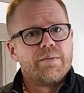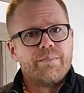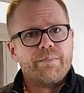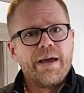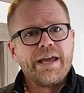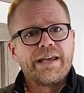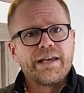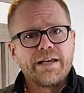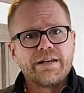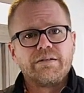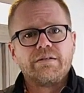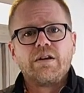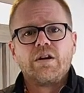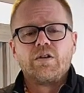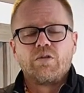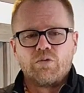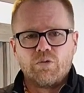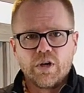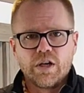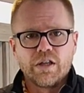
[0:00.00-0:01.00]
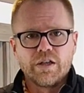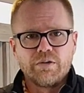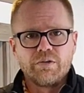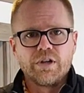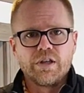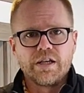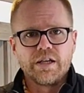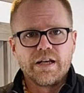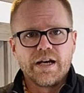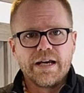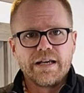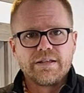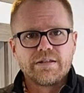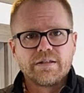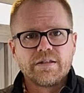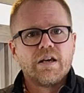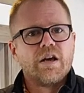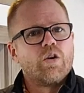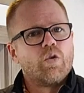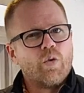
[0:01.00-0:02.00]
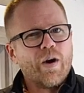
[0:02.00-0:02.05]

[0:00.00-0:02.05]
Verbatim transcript: make it really, really nice.